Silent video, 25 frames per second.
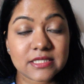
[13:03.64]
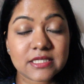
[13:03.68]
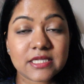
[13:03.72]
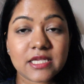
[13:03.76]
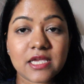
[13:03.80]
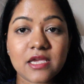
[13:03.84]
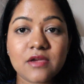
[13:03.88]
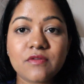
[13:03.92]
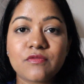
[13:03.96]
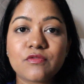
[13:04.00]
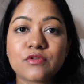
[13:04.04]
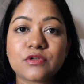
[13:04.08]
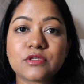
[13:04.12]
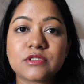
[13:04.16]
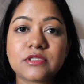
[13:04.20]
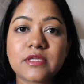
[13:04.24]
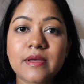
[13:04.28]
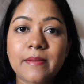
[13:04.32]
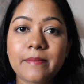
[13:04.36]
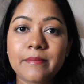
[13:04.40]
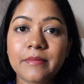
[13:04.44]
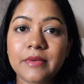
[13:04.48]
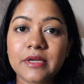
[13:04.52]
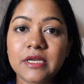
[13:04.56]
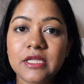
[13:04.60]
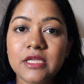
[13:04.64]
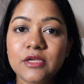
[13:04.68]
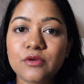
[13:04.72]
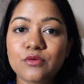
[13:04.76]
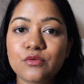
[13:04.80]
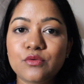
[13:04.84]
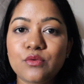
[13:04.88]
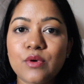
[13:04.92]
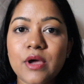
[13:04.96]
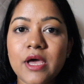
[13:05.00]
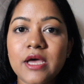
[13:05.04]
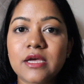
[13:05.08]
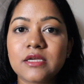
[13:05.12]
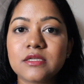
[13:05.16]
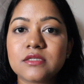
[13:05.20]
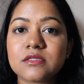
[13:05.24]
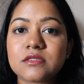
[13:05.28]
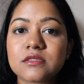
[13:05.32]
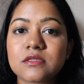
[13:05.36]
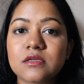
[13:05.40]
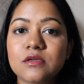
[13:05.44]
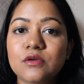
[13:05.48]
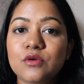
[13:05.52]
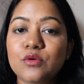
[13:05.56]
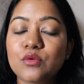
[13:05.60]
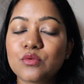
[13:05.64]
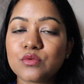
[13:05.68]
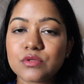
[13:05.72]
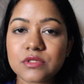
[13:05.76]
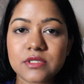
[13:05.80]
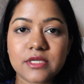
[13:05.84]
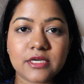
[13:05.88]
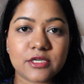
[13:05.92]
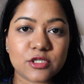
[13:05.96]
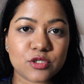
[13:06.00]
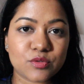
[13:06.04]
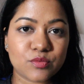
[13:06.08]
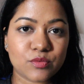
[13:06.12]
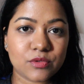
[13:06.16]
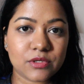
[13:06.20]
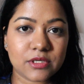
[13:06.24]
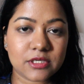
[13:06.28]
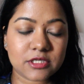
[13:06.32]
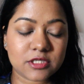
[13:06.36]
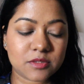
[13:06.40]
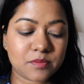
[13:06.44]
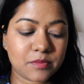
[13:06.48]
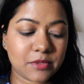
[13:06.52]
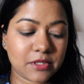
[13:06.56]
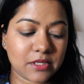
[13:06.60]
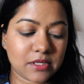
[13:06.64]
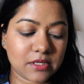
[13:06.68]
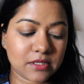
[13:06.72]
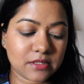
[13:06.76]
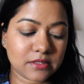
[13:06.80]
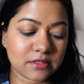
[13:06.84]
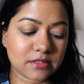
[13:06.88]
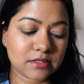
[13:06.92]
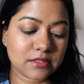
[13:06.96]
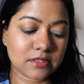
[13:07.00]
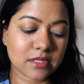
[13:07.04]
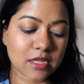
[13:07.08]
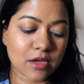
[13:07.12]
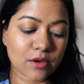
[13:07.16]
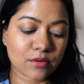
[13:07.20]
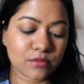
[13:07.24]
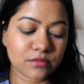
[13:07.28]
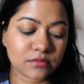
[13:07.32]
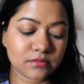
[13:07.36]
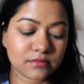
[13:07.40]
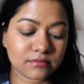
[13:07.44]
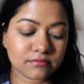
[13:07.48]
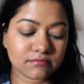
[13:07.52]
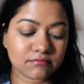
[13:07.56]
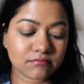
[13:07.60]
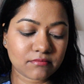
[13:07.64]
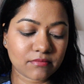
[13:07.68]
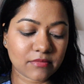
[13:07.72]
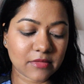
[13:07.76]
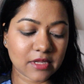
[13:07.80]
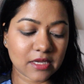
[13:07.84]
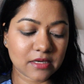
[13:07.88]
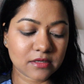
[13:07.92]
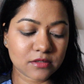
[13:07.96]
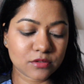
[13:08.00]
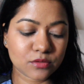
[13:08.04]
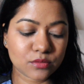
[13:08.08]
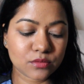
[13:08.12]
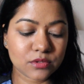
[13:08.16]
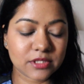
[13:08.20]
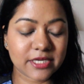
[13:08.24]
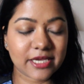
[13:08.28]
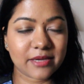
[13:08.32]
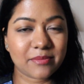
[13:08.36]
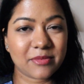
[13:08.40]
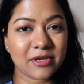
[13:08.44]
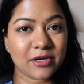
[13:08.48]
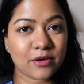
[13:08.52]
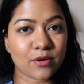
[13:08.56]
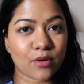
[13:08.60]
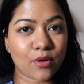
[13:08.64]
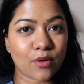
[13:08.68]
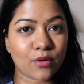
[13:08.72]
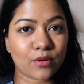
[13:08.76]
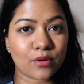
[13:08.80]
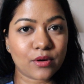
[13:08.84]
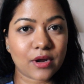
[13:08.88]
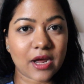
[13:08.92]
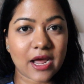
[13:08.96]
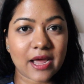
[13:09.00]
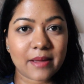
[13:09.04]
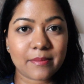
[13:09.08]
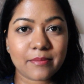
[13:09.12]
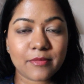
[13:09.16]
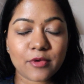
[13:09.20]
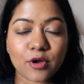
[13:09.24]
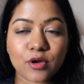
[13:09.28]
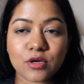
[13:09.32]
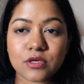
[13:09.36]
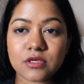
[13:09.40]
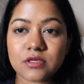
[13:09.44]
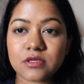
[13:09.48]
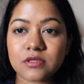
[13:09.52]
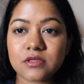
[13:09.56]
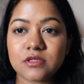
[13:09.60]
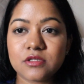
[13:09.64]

say, for somebody who has no sexual experience. Now don't take me wrong, I'm not,